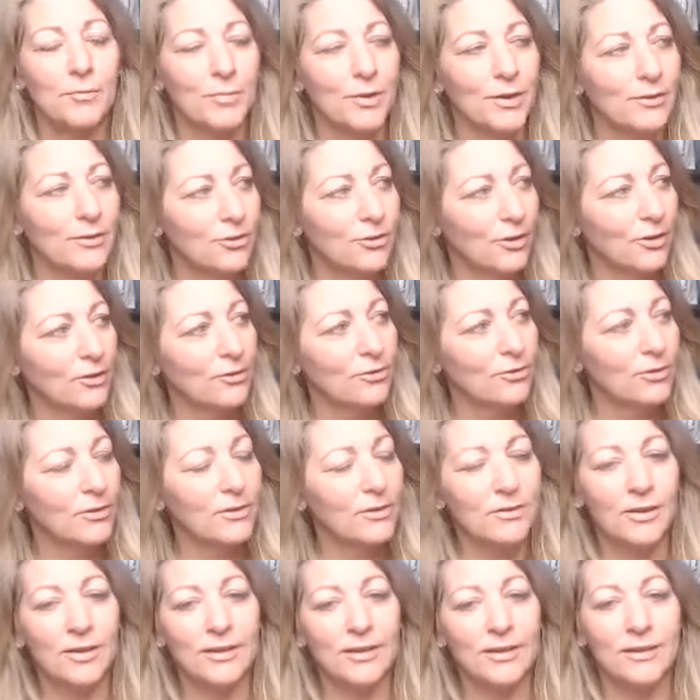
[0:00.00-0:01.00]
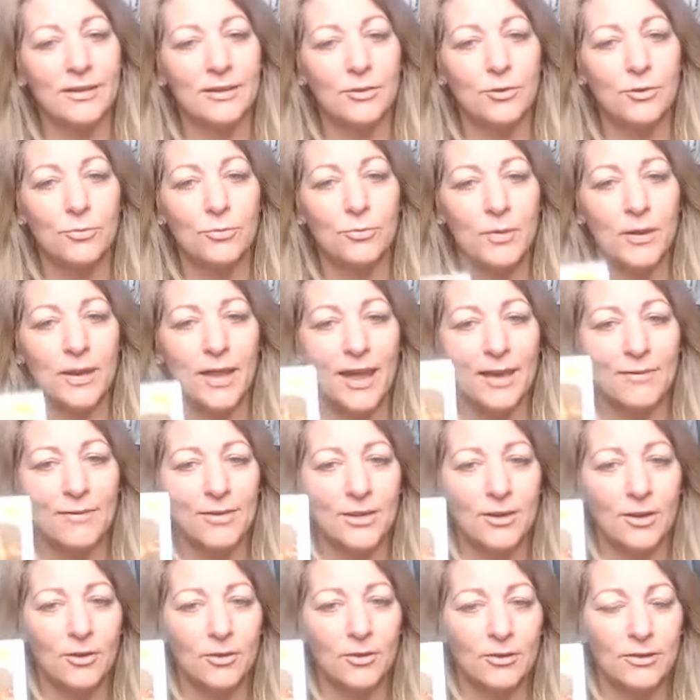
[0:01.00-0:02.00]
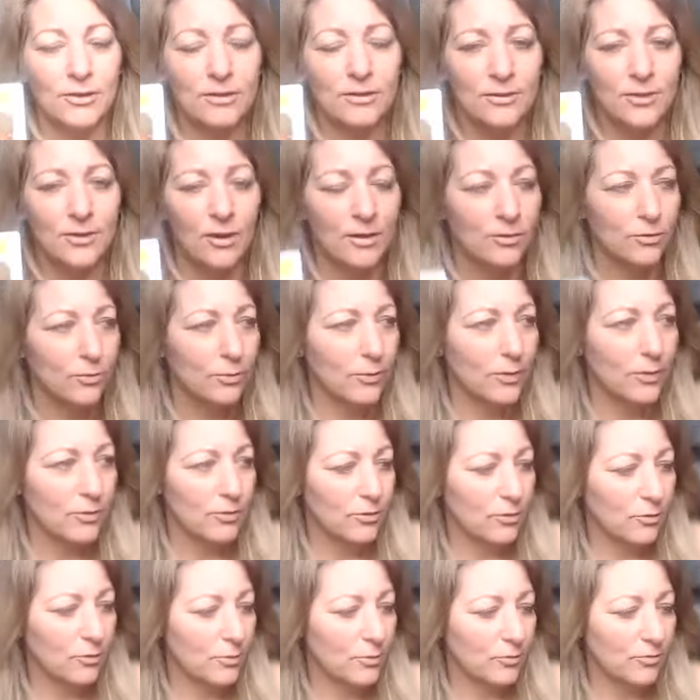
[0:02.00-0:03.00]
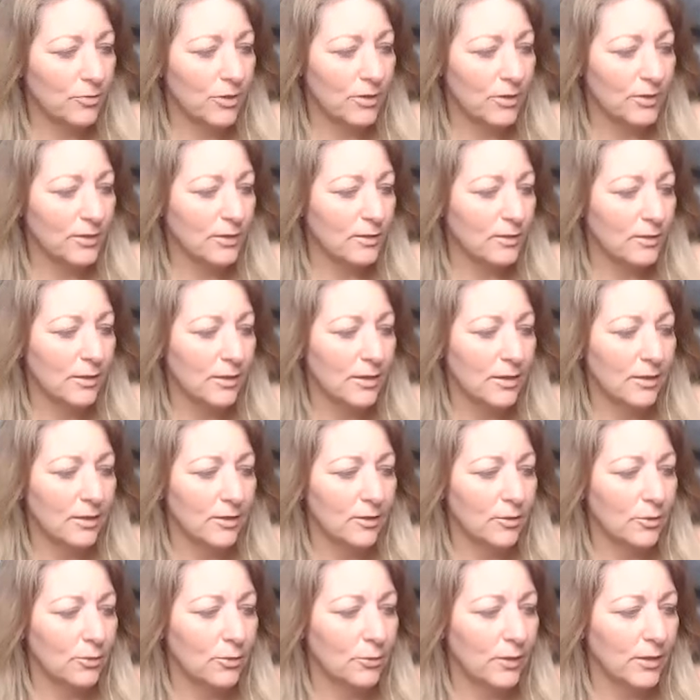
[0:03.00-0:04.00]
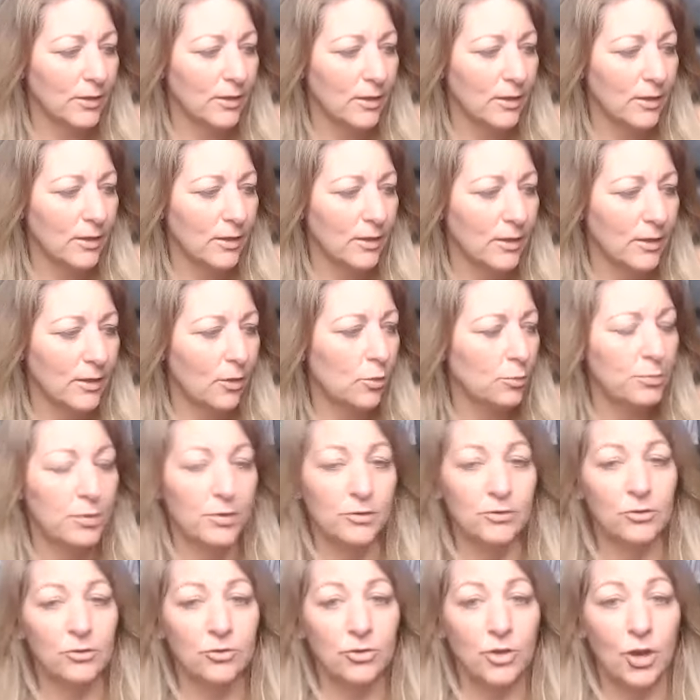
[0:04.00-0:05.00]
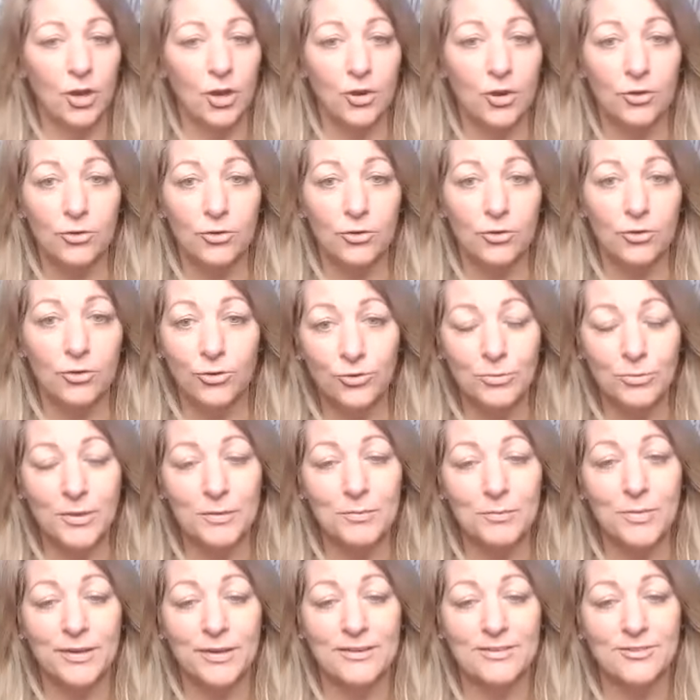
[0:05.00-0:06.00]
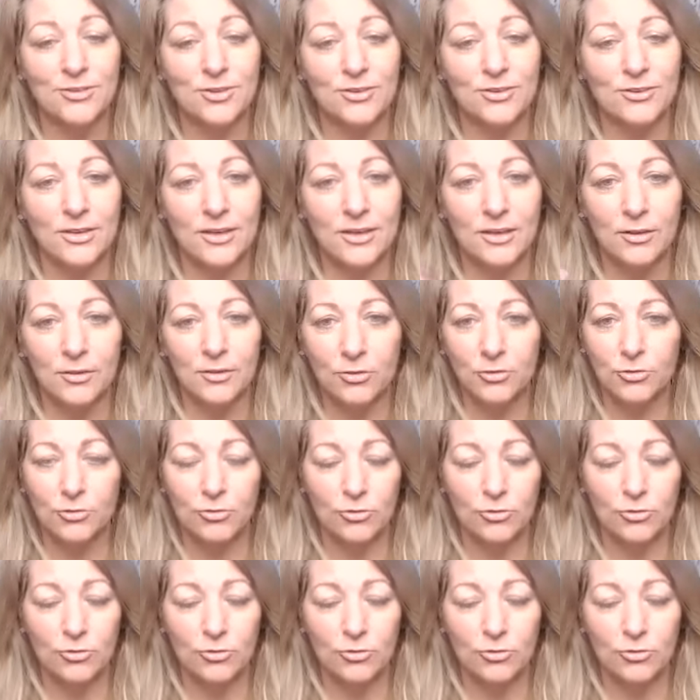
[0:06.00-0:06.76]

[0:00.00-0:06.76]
but it just feels like you've been having all these signs, whether you've been finding you know like old business cards or something, but it's just like,